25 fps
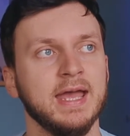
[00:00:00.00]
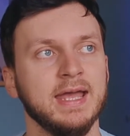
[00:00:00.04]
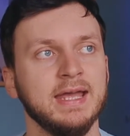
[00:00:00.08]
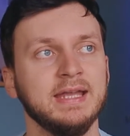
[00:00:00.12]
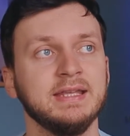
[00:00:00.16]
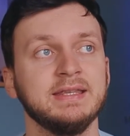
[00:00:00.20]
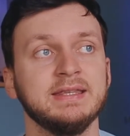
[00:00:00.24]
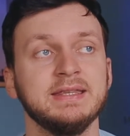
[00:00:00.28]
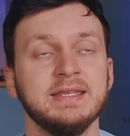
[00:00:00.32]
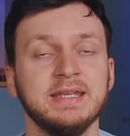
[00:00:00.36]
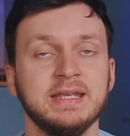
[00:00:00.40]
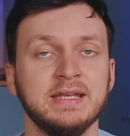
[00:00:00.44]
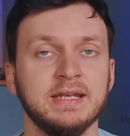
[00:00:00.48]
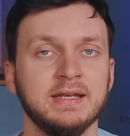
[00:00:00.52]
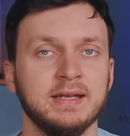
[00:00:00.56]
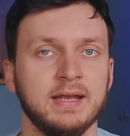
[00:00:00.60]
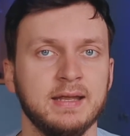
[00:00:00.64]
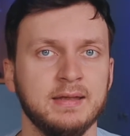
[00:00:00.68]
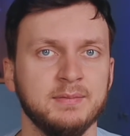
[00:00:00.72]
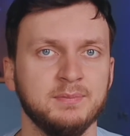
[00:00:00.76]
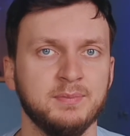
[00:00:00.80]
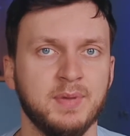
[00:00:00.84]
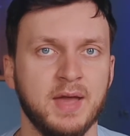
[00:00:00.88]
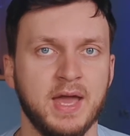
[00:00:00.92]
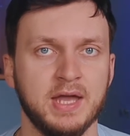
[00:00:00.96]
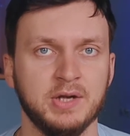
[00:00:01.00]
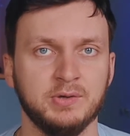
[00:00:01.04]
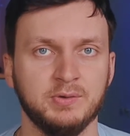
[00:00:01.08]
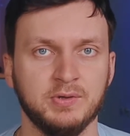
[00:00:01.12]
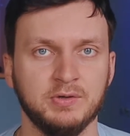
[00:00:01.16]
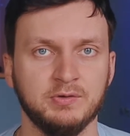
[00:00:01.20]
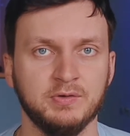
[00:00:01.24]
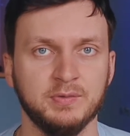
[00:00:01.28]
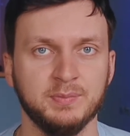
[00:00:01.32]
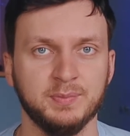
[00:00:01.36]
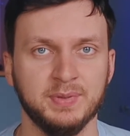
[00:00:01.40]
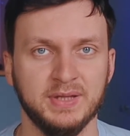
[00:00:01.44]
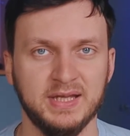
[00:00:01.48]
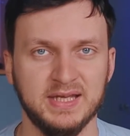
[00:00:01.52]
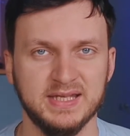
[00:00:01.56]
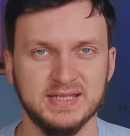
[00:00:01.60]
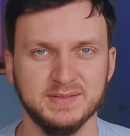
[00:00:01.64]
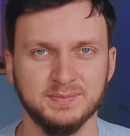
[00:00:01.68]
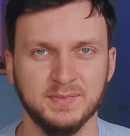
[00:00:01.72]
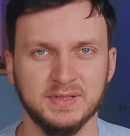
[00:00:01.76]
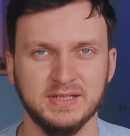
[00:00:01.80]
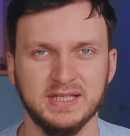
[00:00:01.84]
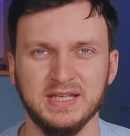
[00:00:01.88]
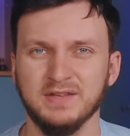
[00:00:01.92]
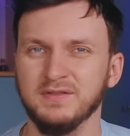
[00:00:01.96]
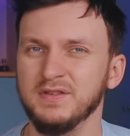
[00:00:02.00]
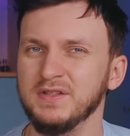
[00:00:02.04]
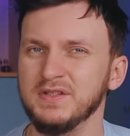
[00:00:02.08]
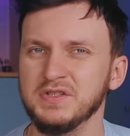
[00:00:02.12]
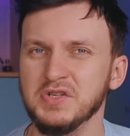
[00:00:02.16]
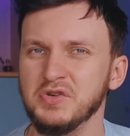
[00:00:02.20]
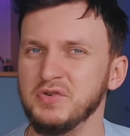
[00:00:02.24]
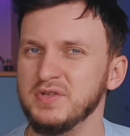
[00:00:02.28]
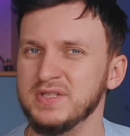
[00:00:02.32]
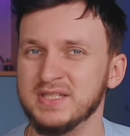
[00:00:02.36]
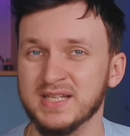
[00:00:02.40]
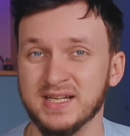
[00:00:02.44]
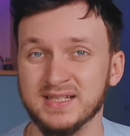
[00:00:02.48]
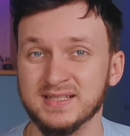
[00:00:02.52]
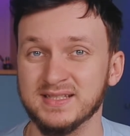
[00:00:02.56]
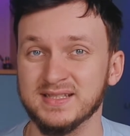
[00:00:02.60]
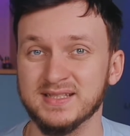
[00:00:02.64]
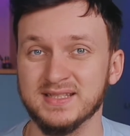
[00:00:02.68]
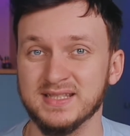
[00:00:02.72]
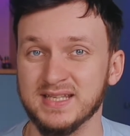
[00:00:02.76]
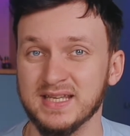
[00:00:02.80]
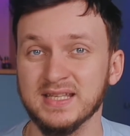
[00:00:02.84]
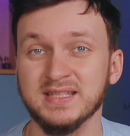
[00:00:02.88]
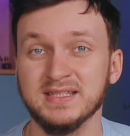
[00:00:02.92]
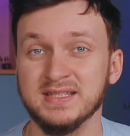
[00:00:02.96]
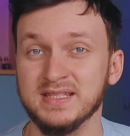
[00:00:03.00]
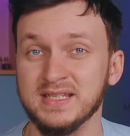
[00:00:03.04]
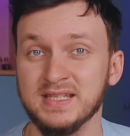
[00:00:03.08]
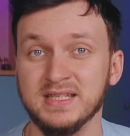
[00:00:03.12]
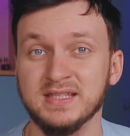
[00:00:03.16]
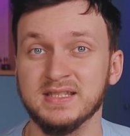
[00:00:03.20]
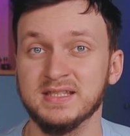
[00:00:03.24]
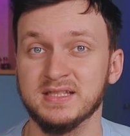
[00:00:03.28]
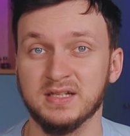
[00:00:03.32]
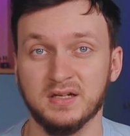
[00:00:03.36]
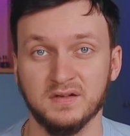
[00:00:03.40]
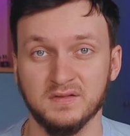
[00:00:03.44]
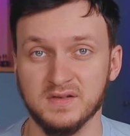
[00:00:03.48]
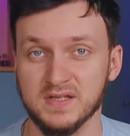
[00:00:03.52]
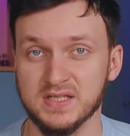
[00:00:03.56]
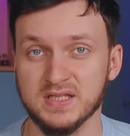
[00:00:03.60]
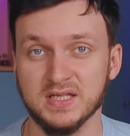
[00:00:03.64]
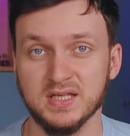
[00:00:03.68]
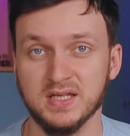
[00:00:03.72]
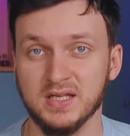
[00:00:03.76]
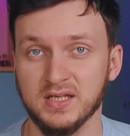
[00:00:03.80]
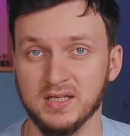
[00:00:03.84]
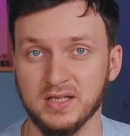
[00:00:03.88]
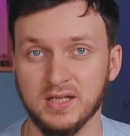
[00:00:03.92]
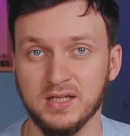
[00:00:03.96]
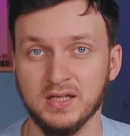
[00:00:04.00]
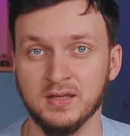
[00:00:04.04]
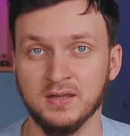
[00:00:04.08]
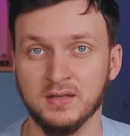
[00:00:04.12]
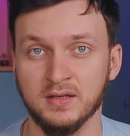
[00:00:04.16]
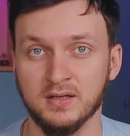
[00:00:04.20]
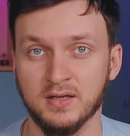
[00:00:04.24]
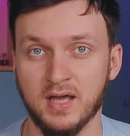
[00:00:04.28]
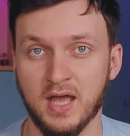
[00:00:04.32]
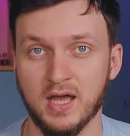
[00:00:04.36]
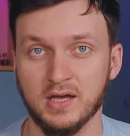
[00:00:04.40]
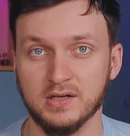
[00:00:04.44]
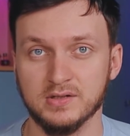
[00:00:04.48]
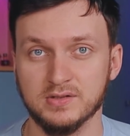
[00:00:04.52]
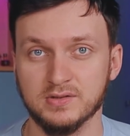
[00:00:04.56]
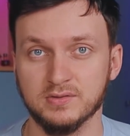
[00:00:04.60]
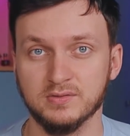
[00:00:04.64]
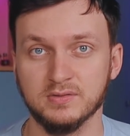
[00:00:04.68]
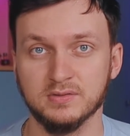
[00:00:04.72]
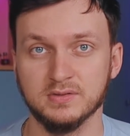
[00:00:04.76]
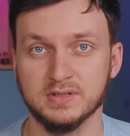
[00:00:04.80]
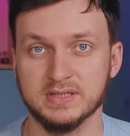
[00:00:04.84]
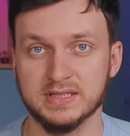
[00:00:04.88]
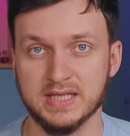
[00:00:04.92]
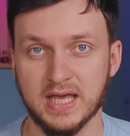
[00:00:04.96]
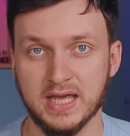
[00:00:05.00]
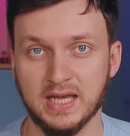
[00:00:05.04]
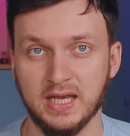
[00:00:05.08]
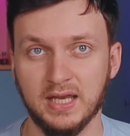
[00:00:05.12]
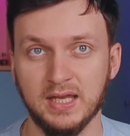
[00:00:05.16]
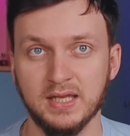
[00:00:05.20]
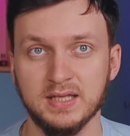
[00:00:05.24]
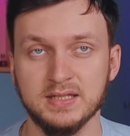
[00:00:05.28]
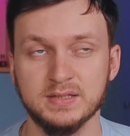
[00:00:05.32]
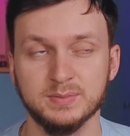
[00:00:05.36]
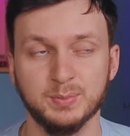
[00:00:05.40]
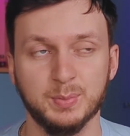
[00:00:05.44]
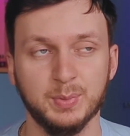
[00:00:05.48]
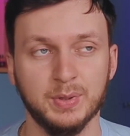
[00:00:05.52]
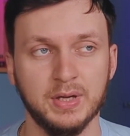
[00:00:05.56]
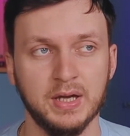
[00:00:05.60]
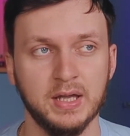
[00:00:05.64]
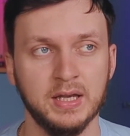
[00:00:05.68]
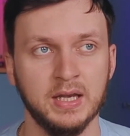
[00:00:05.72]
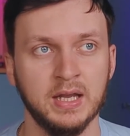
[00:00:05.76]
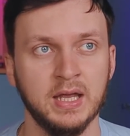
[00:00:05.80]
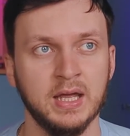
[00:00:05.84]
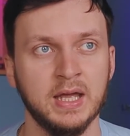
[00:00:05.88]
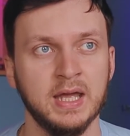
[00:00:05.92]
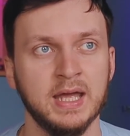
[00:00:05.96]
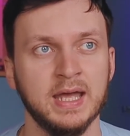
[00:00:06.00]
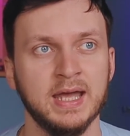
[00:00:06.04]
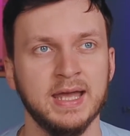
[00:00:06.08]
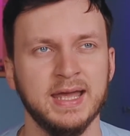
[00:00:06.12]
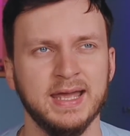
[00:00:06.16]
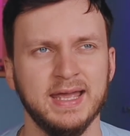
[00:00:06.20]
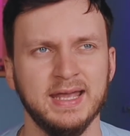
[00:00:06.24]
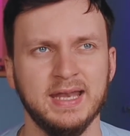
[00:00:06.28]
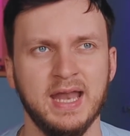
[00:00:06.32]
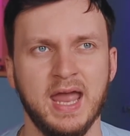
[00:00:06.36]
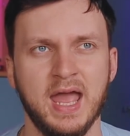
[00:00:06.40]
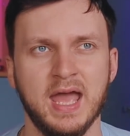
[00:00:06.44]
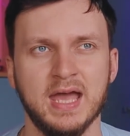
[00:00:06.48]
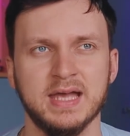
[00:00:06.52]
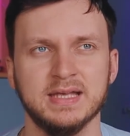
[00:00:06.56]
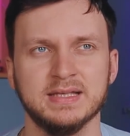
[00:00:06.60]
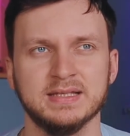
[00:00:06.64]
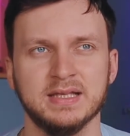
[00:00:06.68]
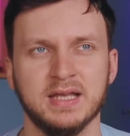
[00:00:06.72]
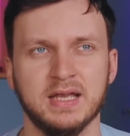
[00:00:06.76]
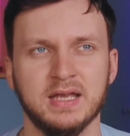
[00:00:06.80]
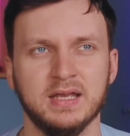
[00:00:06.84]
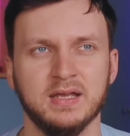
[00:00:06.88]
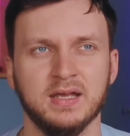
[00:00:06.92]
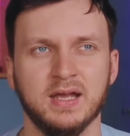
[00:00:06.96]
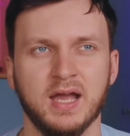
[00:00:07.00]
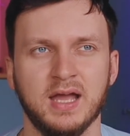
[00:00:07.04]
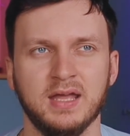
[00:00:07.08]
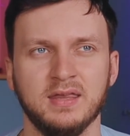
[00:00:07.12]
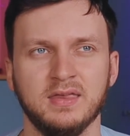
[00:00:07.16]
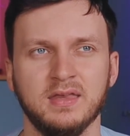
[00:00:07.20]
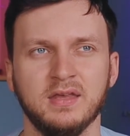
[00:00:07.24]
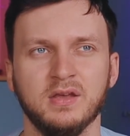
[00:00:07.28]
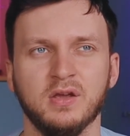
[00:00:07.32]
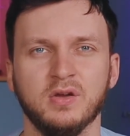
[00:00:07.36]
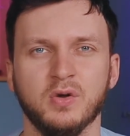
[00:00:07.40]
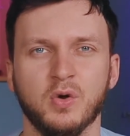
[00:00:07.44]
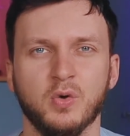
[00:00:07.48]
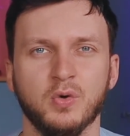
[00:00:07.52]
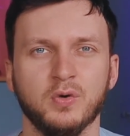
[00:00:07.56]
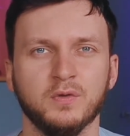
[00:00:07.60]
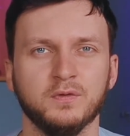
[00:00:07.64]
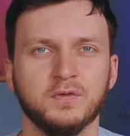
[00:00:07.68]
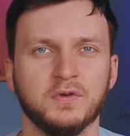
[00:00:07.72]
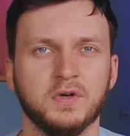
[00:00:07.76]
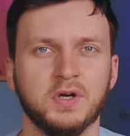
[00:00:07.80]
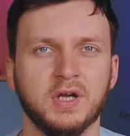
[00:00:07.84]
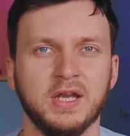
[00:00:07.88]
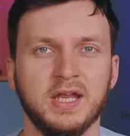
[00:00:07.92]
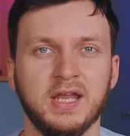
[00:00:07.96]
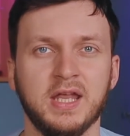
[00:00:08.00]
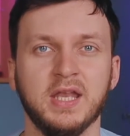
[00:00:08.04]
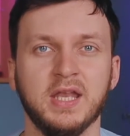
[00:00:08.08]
It needed a battery replacement, even though it doesn't say it needs servicing in the actual settings, but it has, like, I think over